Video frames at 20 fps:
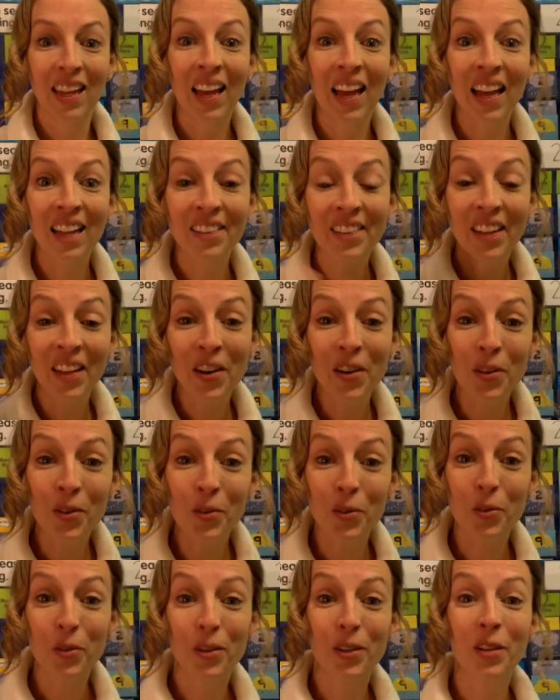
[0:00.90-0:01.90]

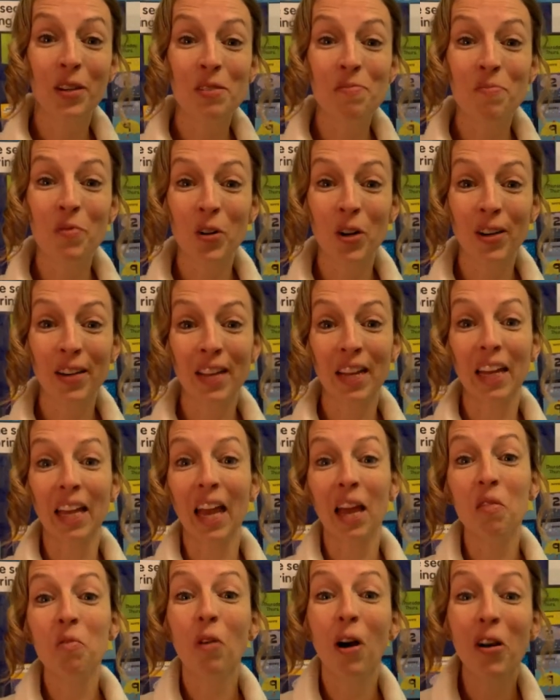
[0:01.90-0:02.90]
Hello, good morning,
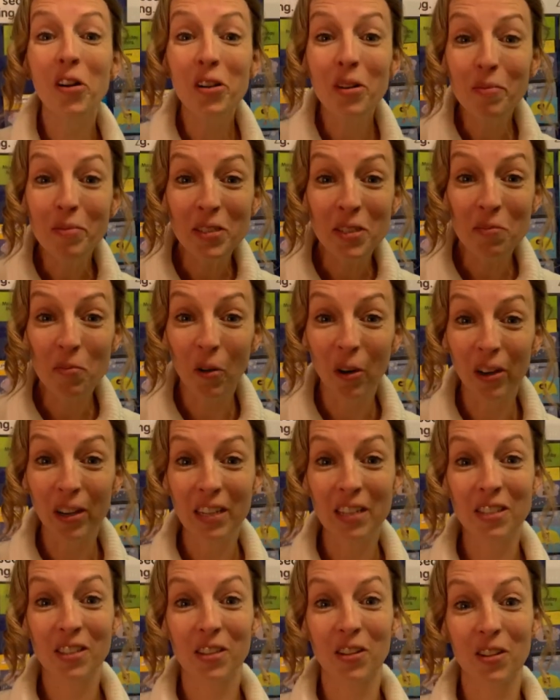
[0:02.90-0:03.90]
and welcome to
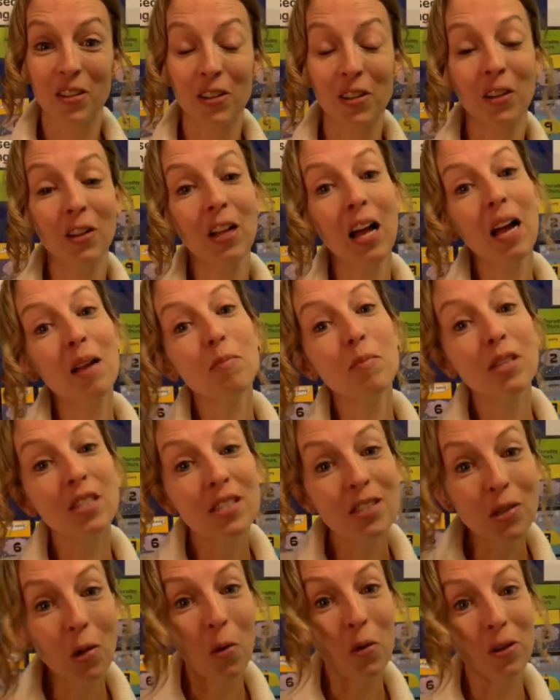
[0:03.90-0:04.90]
Morning Circle. I'm
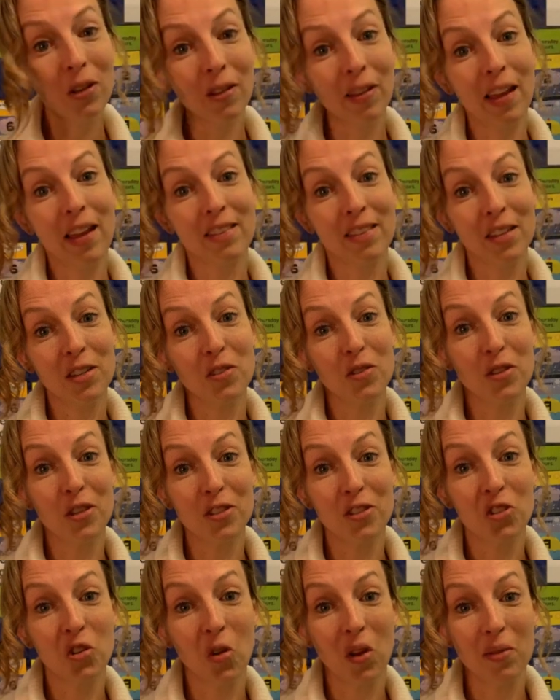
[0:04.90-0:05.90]
so glad that you
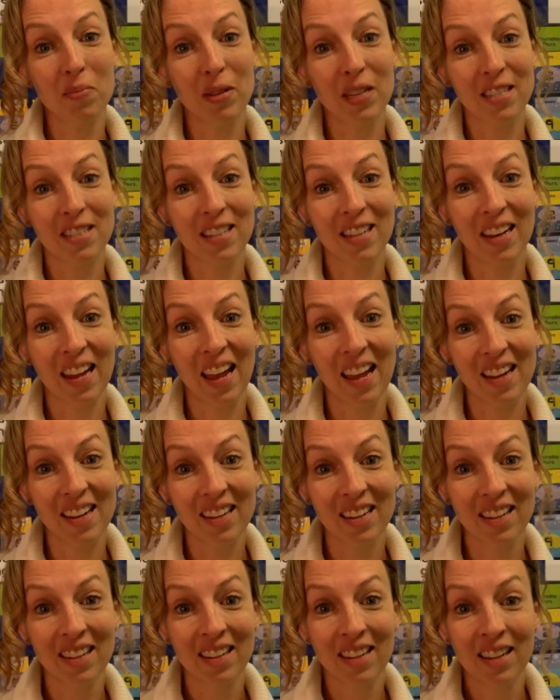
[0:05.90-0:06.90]
could join me
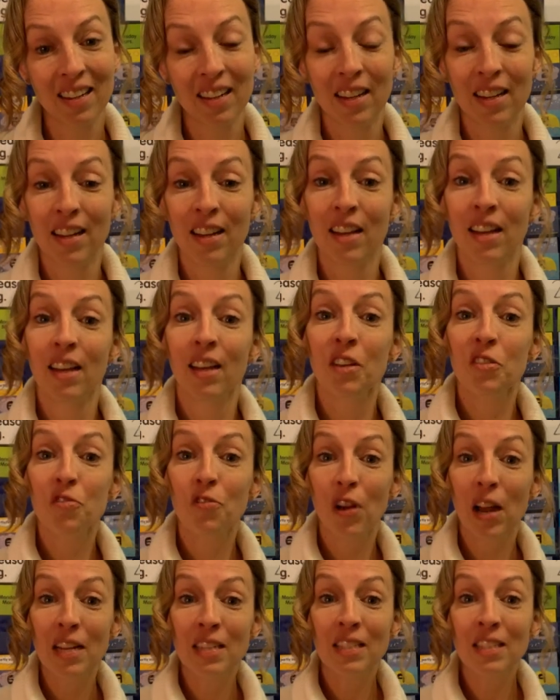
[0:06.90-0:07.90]
today.
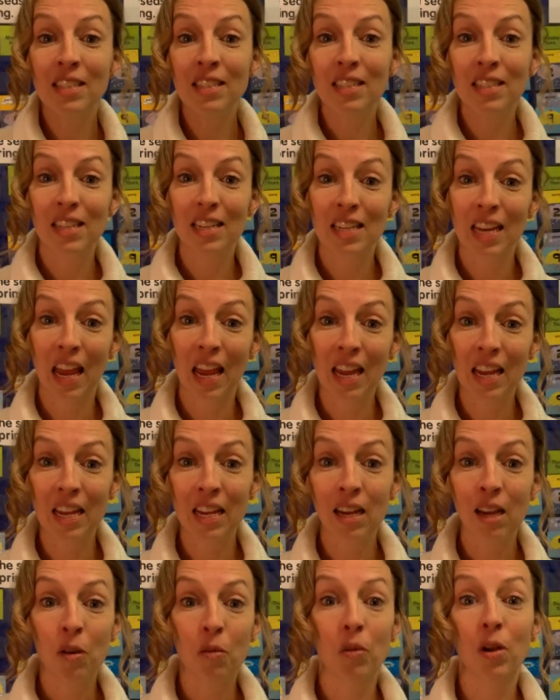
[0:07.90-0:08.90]
Friends,
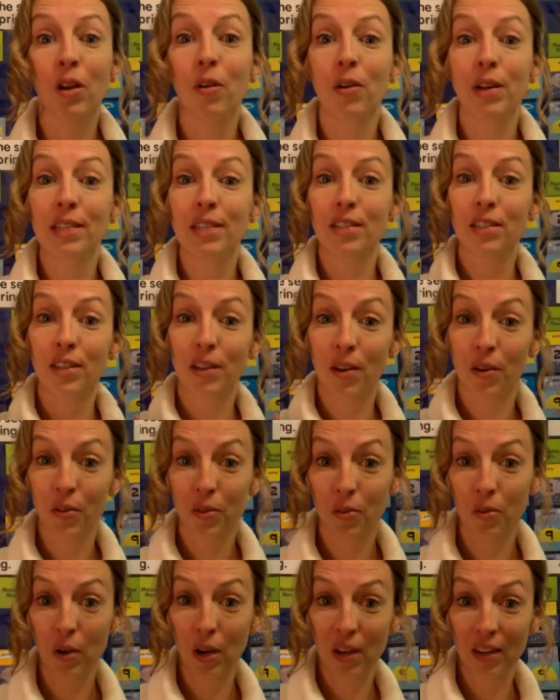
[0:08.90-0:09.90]
today we're going to go
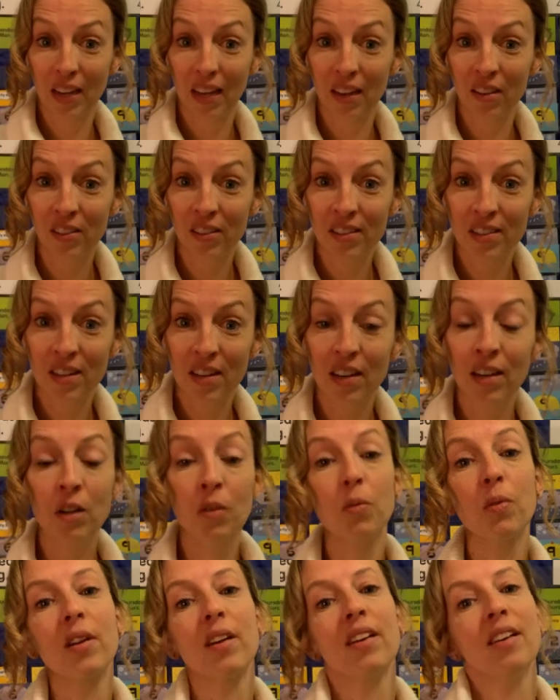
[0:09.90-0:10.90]
through our calendar.
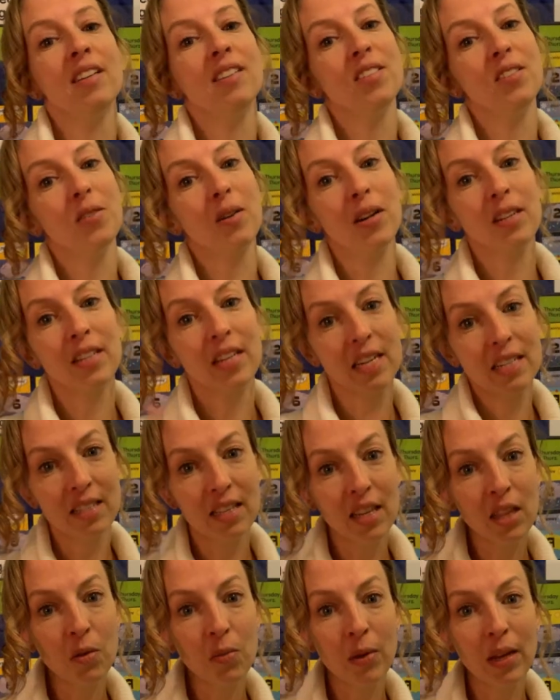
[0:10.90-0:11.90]
We're going to do our days
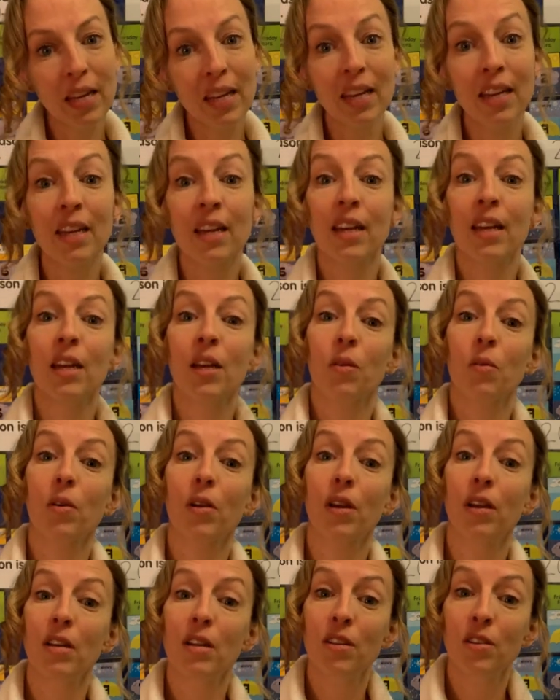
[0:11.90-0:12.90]
of the week. We're
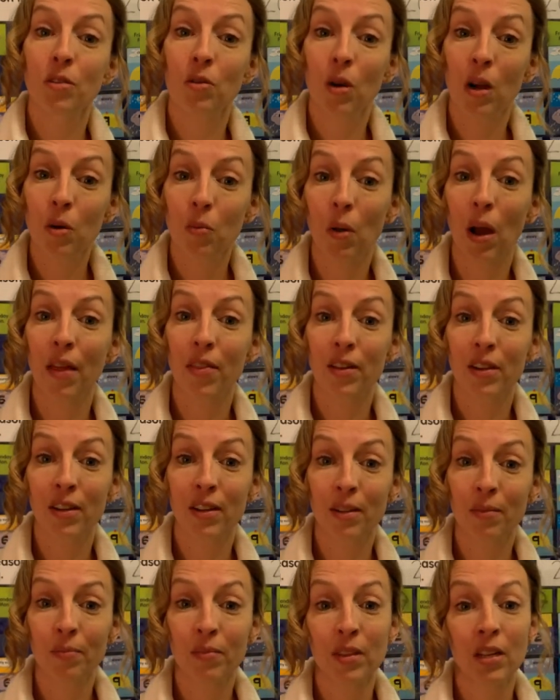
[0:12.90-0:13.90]
going to do our
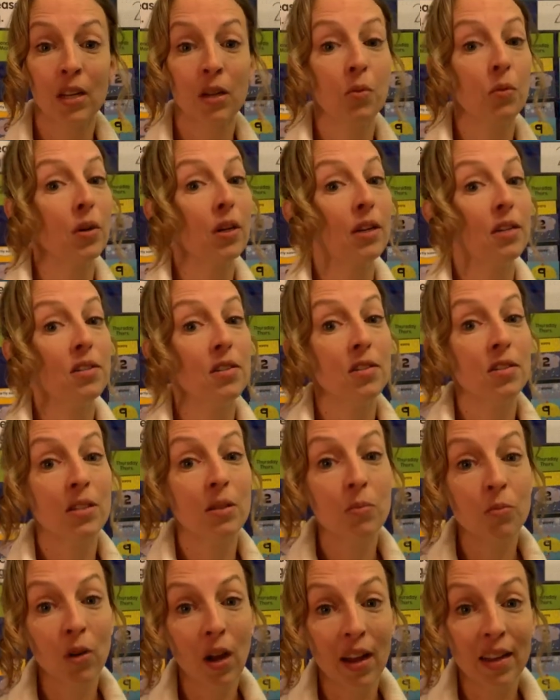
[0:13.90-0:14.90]
weather. We're going to do
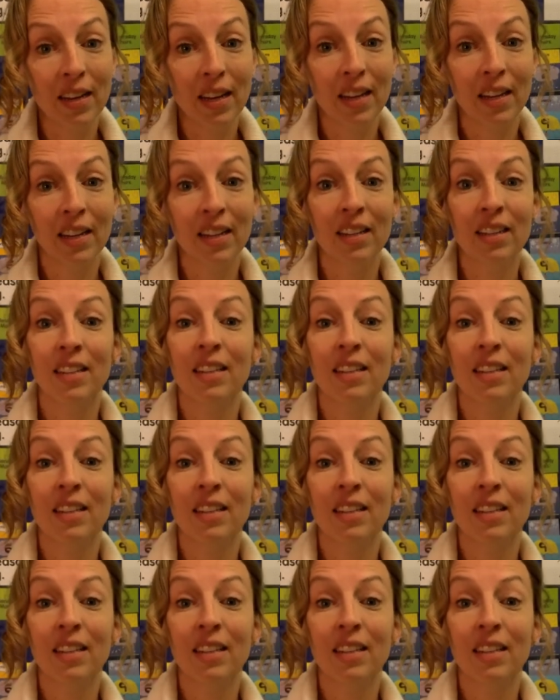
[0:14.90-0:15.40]
some writing,